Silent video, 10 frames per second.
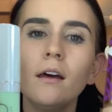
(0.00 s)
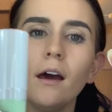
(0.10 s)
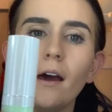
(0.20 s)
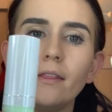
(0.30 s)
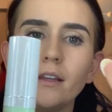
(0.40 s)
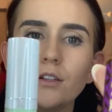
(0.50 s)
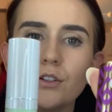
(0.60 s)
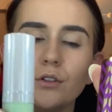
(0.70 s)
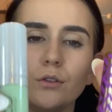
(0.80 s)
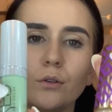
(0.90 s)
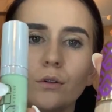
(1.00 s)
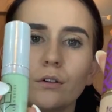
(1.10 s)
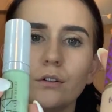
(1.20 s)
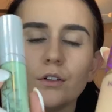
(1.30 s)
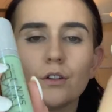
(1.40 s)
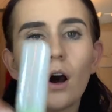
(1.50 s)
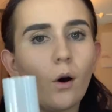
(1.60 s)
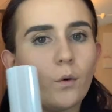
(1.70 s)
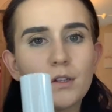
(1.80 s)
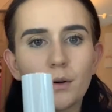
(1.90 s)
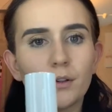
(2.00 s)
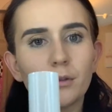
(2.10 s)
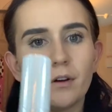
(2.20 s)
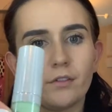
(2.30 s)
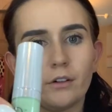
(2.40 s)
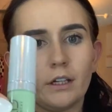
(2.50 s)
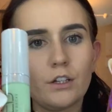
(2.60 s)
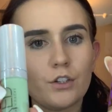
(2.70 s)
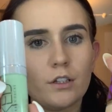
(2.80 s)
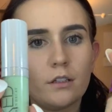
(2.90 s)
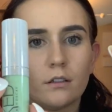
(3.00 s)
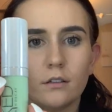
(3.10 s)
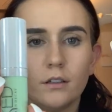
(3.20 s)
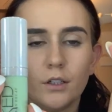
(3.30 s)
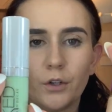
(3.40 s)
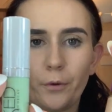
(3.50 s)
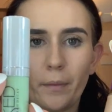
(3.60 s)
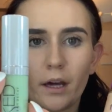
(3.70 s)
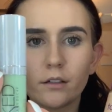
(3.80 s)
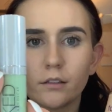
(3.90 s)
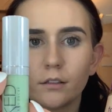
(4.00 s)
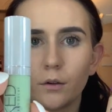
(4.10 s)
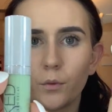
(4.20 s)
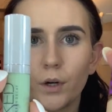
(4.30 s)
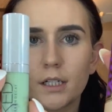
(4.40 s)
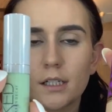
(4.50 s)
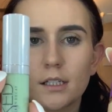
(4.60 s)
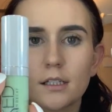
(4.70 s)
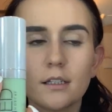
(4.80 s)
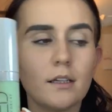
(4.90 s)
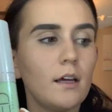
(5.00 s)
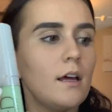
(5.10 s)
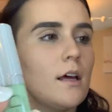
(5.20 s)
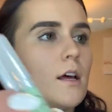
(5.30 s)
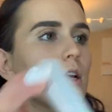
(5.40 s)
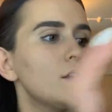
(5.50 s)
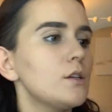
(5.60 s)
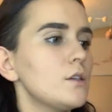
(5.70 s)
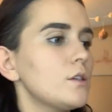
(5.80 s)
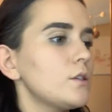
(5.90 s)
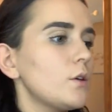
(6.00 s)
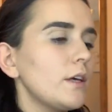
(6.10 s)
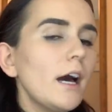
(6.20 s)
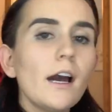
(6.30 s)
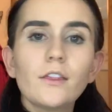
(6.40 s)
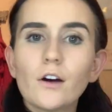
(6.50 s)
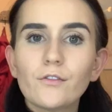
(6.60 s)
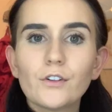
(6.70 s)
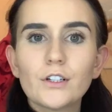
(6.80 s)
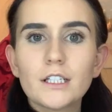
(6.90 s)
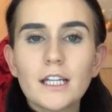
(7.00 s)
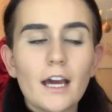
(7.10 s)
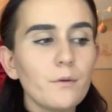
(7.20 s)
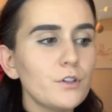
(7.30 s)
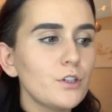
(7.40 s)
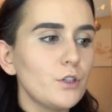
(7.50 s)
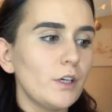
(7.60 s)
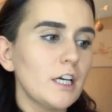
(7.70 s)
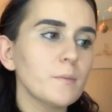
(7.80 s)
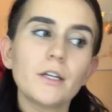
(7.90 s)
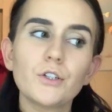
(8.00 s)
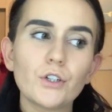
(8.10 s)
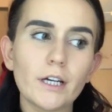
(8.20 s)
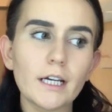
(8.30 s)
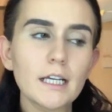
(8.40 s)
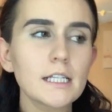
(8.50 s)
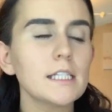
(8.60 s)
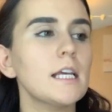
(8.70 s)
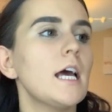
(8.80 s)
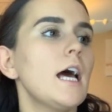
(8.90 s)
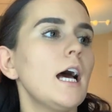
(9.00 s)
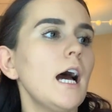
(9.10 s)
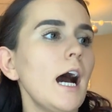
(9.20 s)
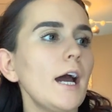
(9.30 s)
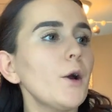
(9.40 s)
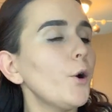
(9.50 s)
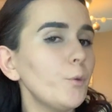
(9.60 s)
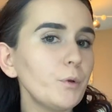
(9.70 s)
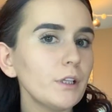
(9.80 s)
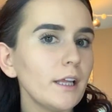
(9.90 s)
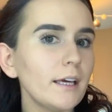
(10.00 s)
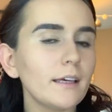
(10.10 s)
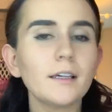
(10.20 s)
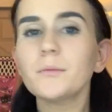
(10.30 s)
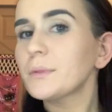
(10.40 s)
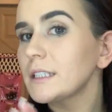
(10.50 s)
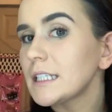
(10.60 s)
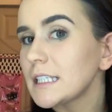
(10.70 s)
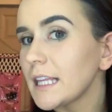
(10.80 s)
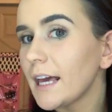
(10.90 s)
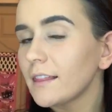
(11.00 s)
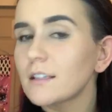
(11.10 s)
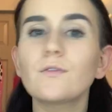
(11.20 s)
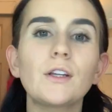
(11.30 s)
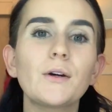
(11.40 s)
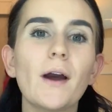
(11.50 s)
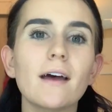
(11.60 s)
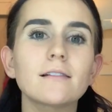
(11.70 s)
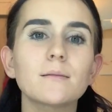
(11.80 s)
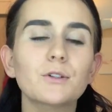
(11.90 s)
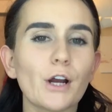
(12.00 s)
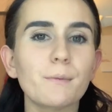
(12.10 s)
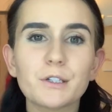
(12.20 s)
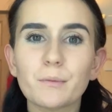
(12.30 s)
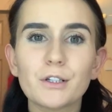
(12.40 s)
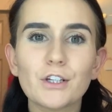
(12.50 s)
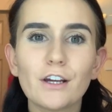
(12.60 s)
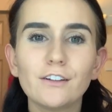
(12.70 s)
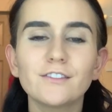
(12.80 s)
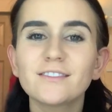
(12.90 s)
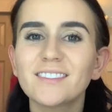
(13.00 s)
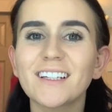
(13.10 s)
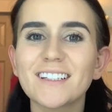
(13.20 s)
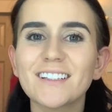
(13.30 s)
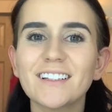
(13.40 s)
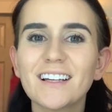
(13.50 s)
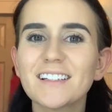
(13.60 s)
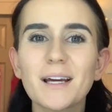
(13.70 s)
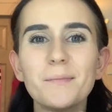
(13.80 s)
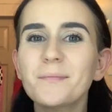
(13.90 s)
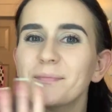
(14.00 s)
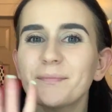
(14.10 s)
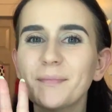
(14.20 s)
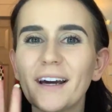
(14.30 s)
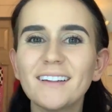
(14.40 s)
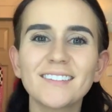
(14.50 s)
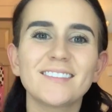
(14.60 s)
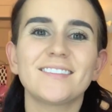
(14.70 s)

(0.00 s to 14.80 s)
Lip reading: And these two just always go under my foundation, no matter what. So yeah, I thought for today I would just show you guys my tricks. I hope you like it. Please like this video and subscribe to my channel. Until next time, bye.